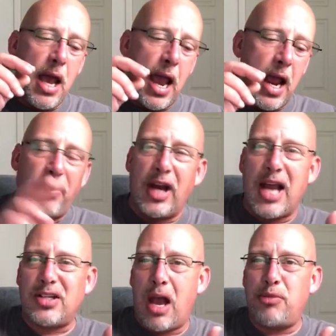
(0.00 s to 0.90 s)
And the
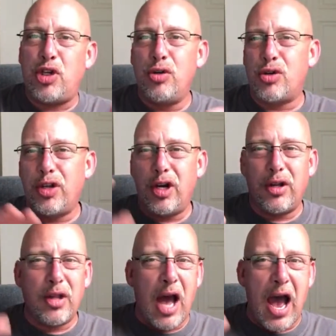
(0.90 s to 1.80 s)
night times usually are
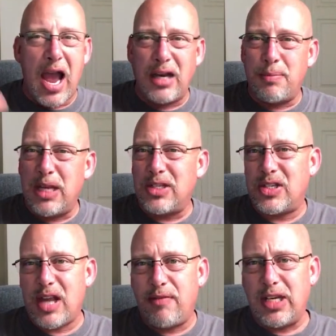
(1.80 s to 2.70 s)
in the high to mid
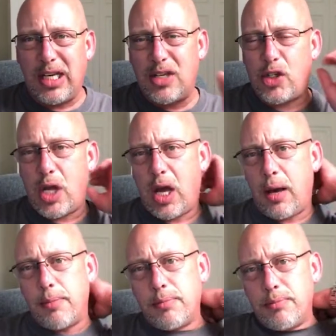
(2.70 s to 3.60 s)
70s,
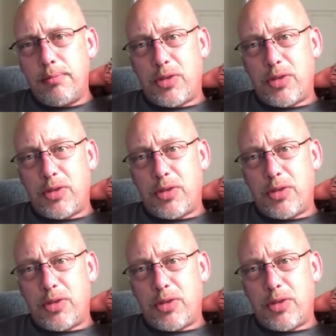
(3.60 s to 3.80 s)
um,